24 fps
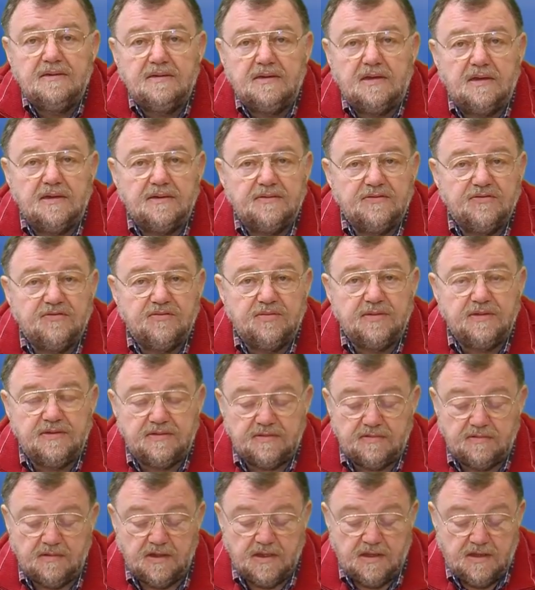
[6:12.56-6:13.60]
means it is
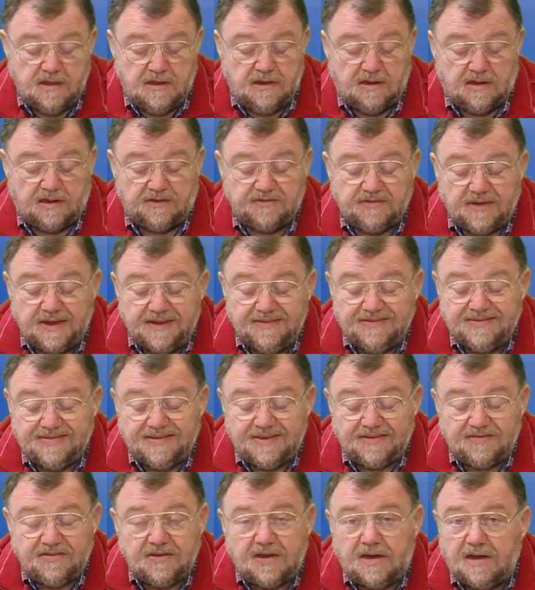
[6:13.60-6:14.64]
totally appropriate for
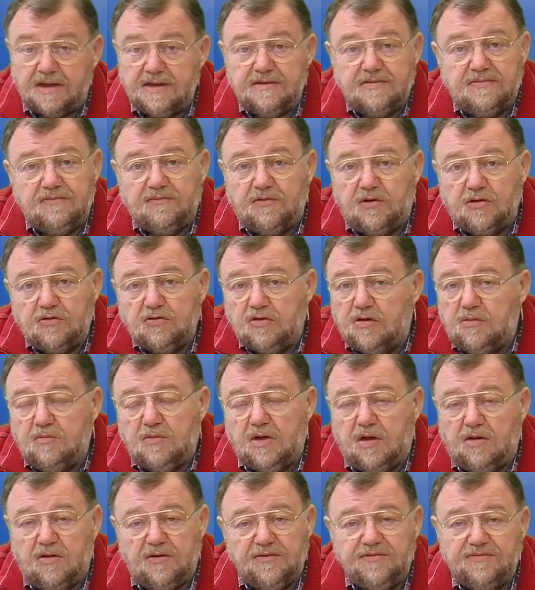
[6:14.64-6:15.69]
all things you need.
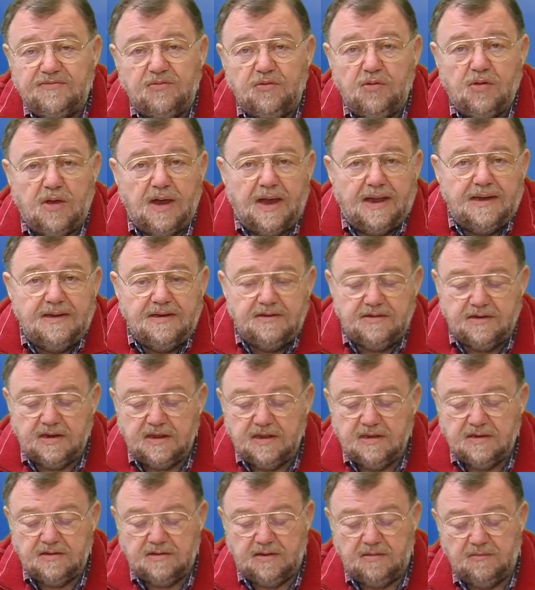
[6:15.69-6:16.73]
Like I said,
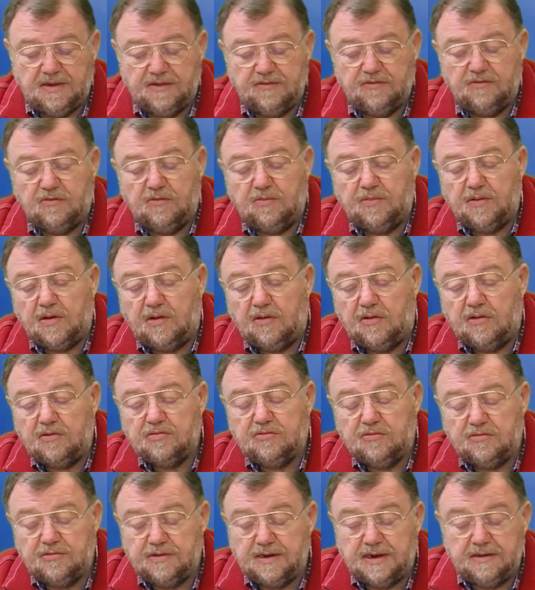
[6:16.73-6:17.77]
because the built-in
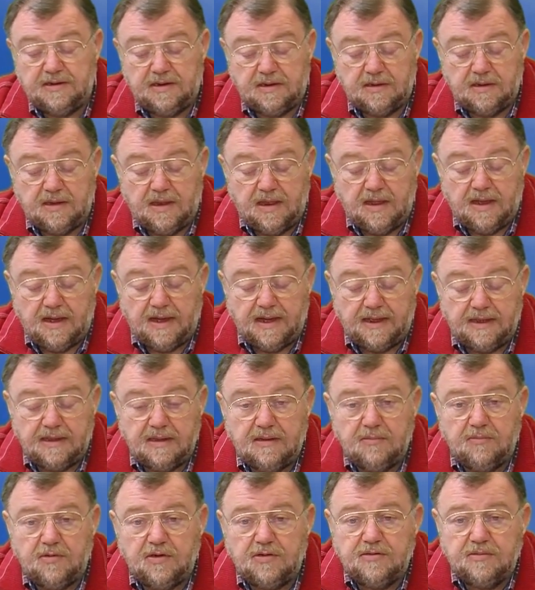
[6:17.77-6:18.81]
battery holds up for
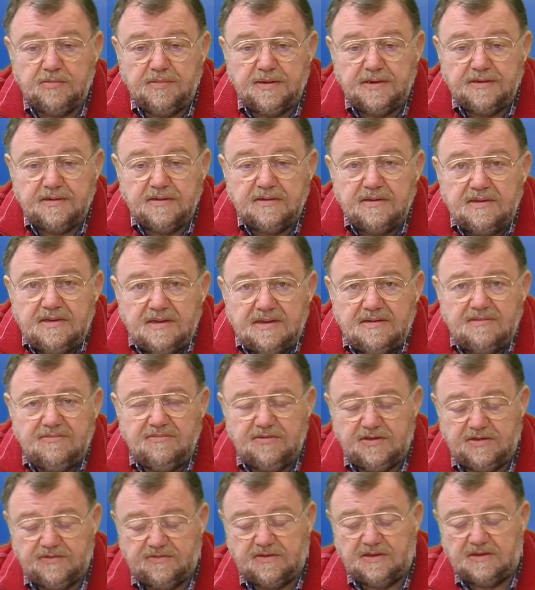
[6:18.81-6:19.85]
1 year,
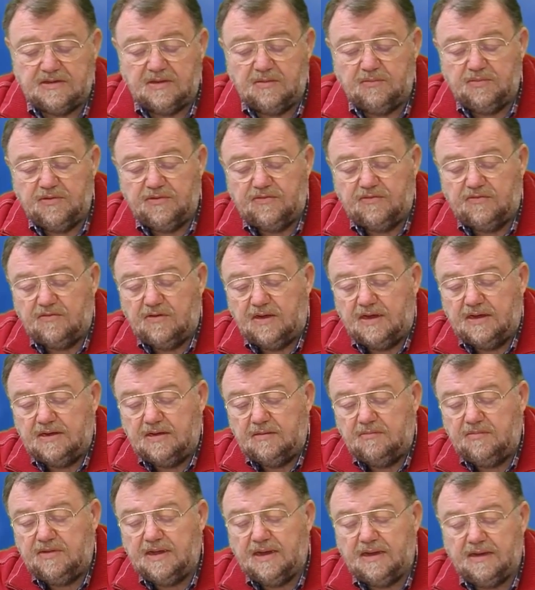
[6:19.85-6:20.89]
you can use it
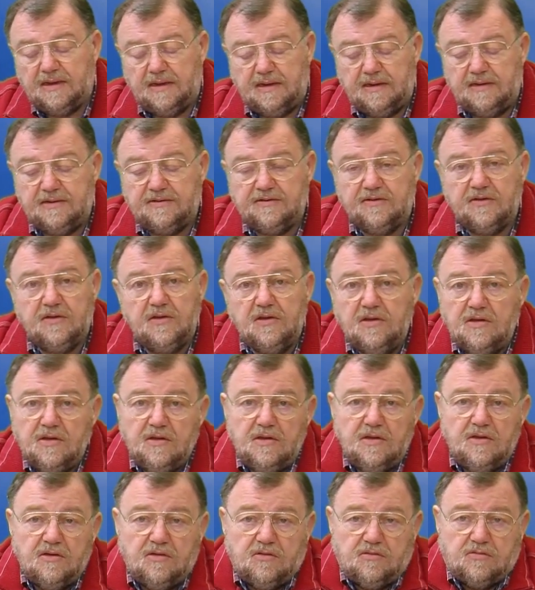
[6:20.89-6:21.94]
for all-day
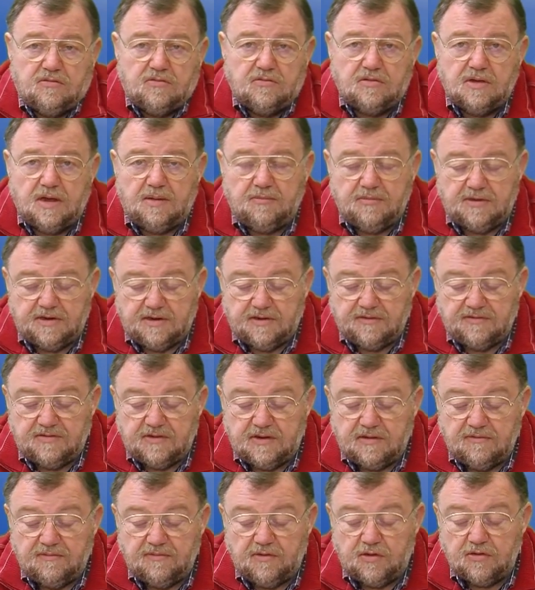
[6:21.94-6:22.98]
usage.
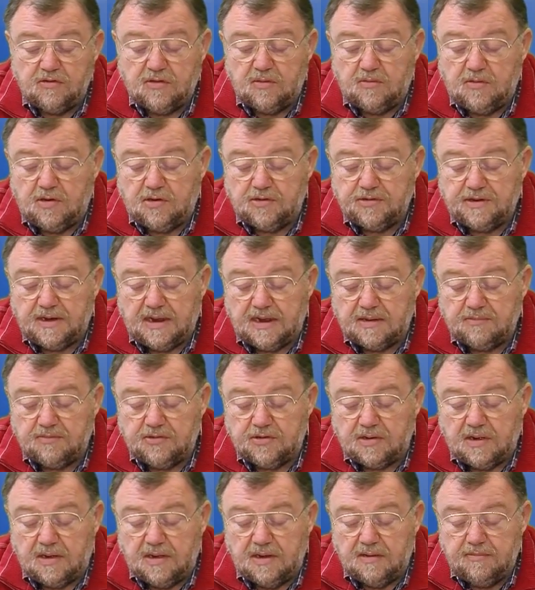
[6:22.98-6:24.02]
Here, that is also with
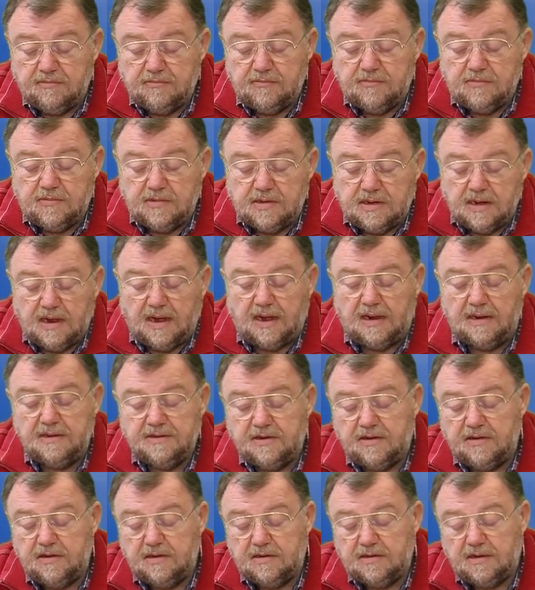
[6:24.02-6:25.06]
it. You can either
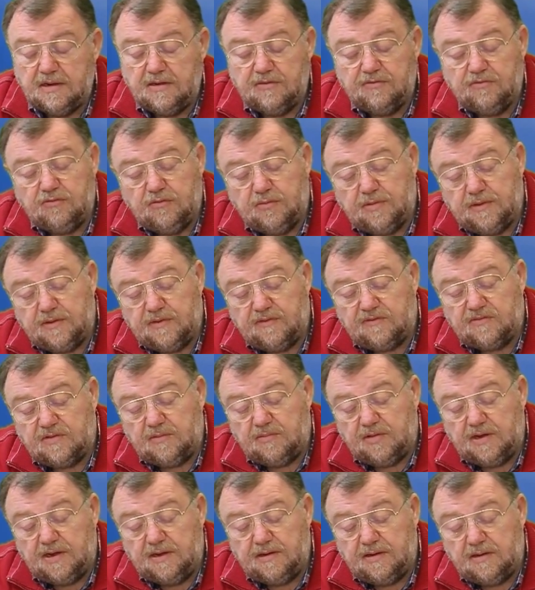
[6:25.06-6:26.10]
screw it or glue it
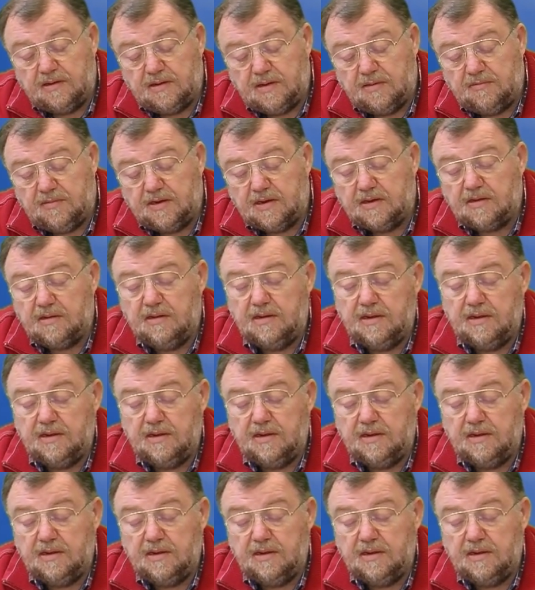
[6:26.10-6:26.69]
somewhere to a